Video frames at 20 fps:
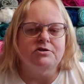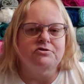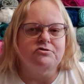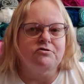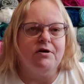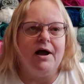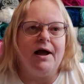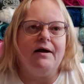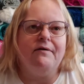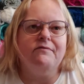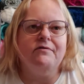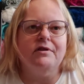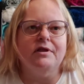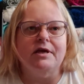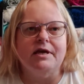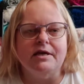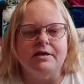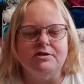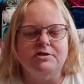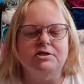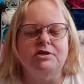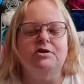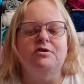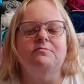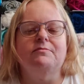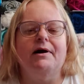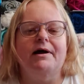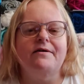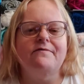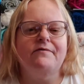traveling to
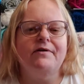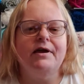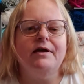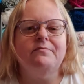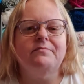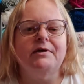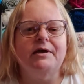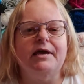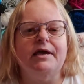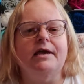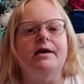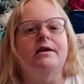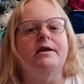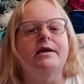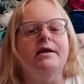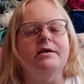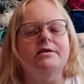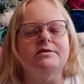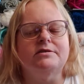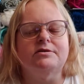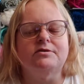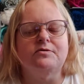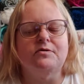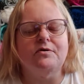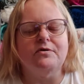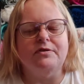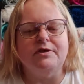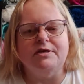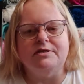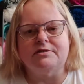my family in
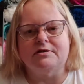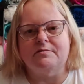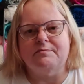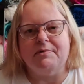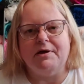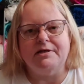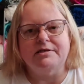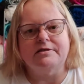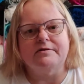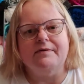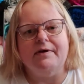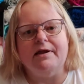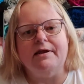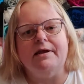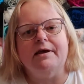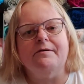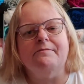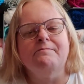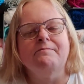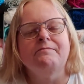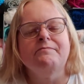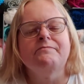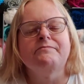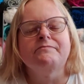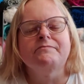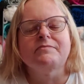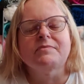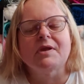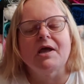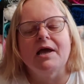northeastern Pennsylvania
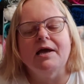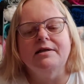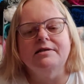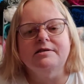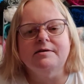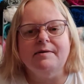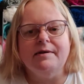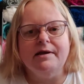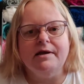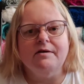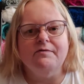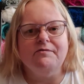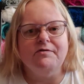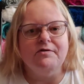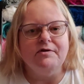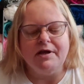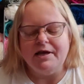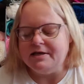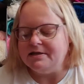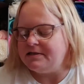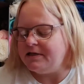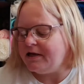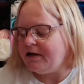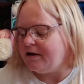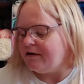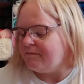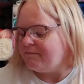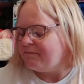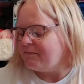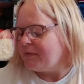and spending a few days
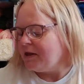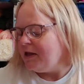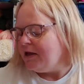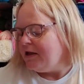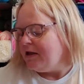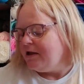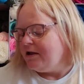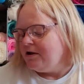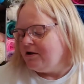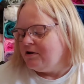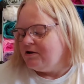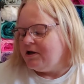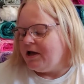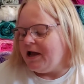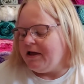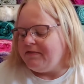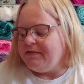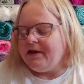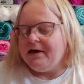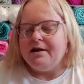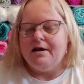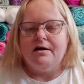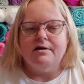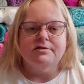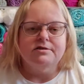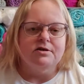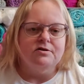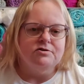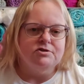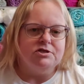there. And then
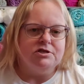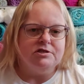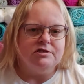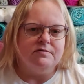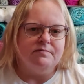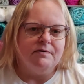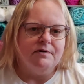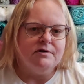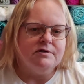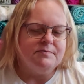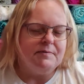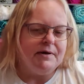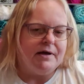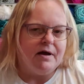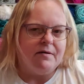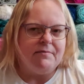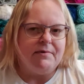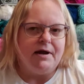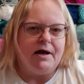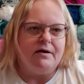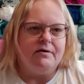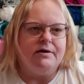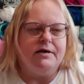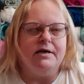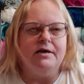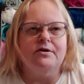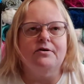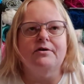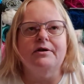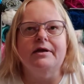also she's supposed to be coming out
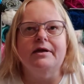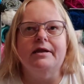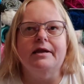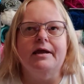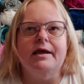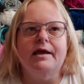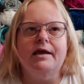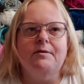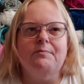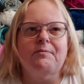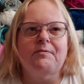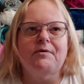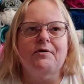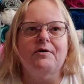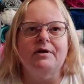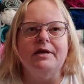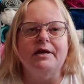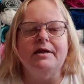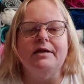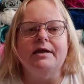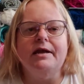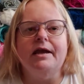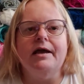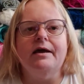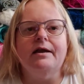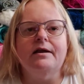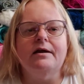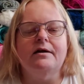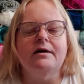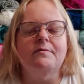here in April in
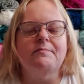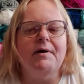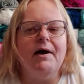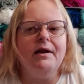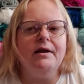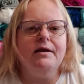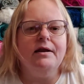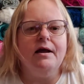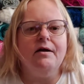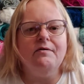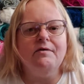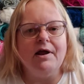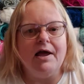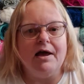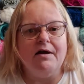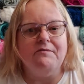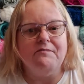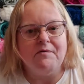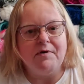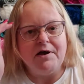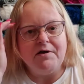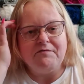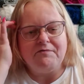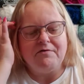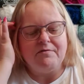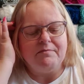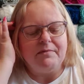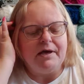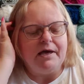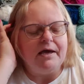Indiana, about an hour and a half away
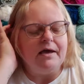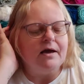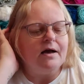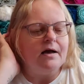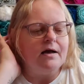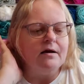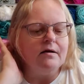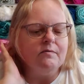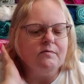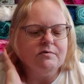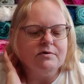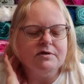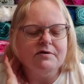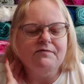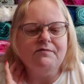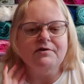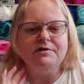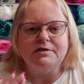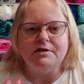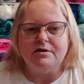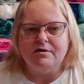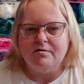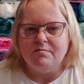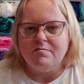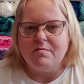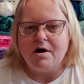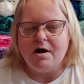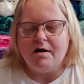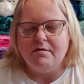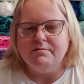from me, to visit her
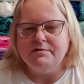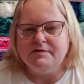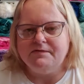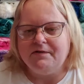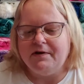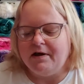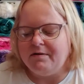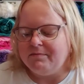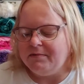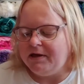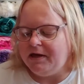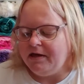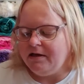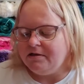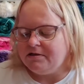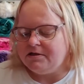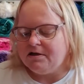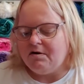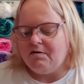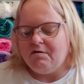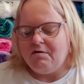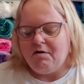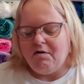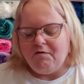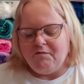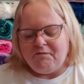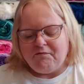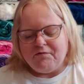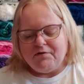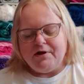mom's family. So
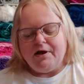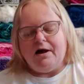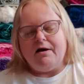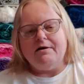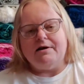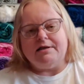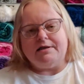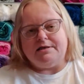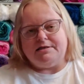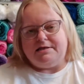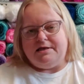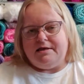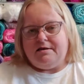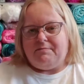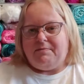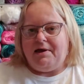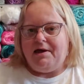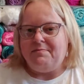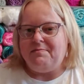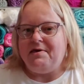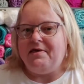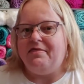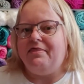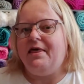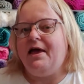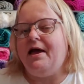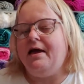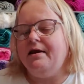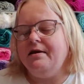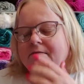hopefully I'll get to see the baby
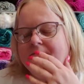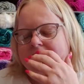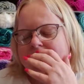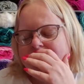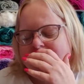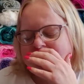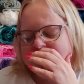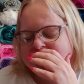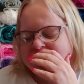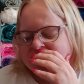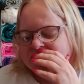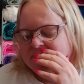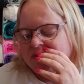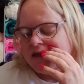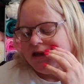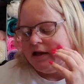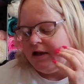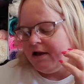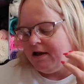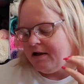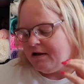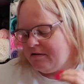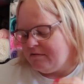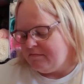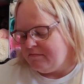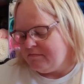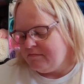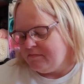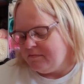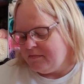then,
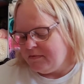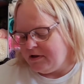and